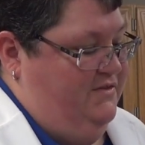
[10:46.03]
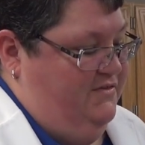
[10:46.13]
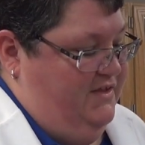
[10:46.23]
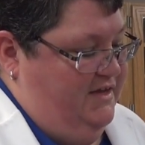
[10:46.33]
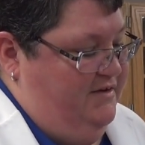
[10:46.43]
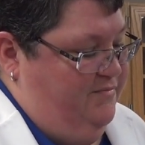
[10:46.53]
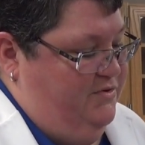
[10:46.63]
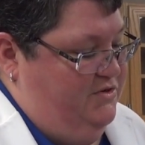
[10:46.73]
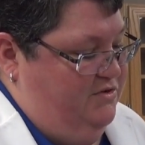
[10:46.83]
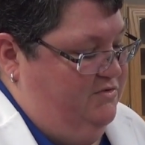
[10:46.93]
then
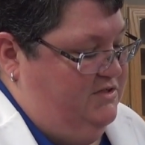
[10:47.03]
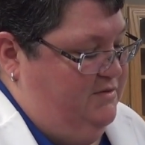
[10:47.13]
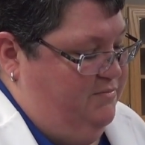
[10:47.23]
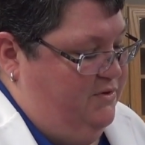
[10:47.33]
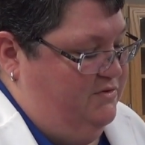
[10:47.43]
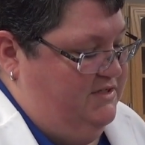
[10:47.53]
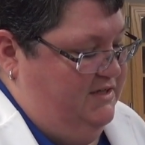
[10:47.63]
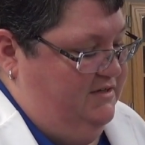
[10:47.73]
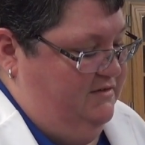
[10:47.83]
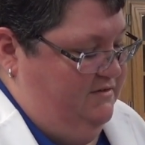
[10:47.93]
produce the
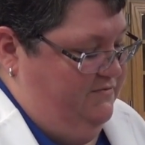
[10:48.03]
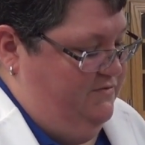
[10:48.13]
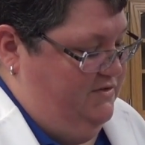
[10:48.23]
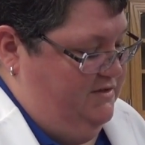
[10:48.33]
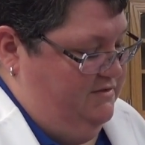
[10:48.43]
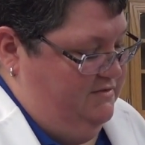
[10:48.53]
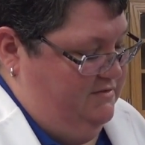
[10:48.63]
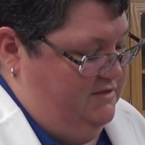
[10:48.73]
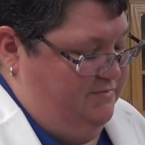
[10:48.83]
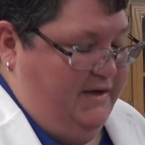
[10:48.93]
protein for the
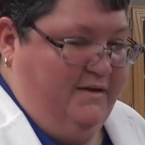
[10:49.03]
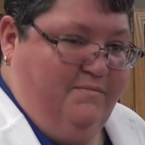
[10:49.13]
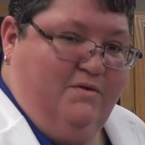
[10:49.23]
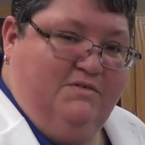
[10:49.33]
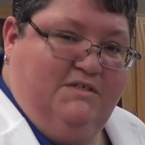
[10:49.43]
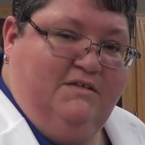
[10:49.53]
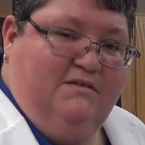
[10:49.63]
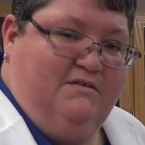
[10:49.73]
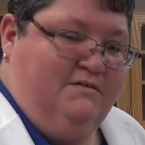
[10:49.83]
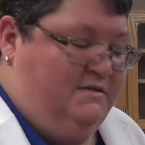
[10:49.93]
spike protein.
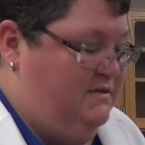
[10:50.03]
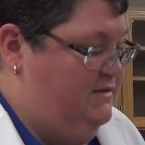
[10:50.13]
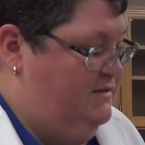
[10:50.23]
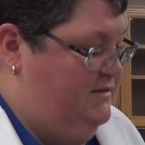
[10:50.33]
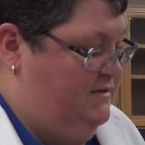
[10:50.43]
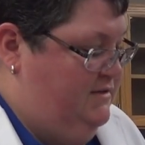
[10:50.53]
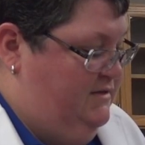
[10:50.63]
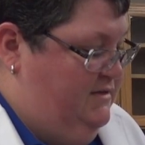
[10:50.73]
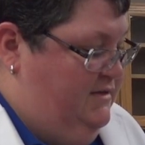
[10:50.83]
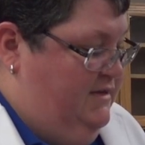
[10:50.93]

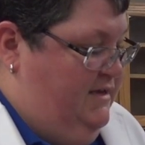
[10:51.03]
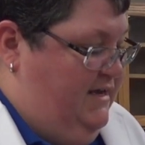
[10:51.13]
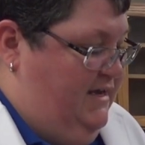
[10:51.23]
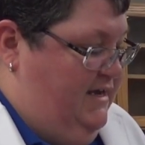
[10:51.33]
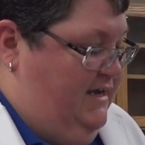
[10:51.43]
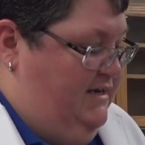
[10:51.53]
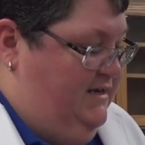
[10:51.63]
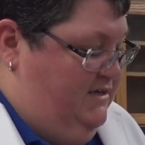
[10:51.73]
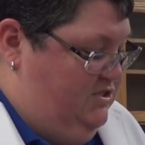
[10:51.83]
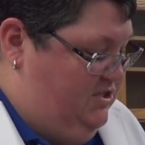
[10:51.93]
And
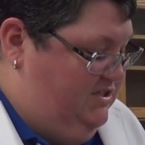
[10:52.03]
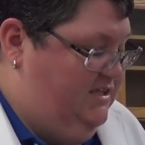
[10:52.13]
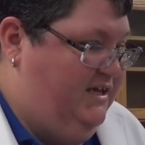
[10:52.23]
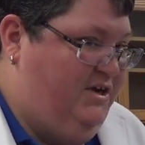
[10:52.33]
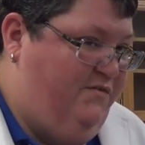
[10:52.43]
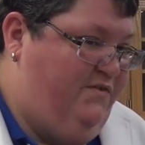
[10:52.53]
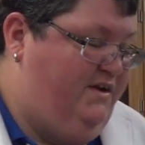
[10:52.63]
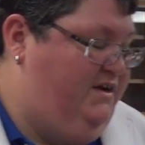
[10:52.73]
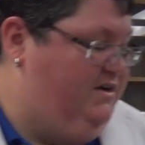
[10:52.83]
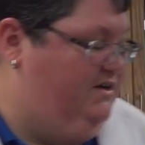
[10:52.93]
just like over
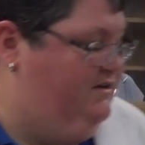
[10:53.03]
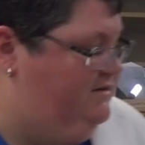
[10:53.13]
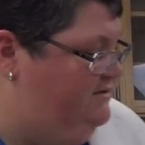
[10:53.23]
here,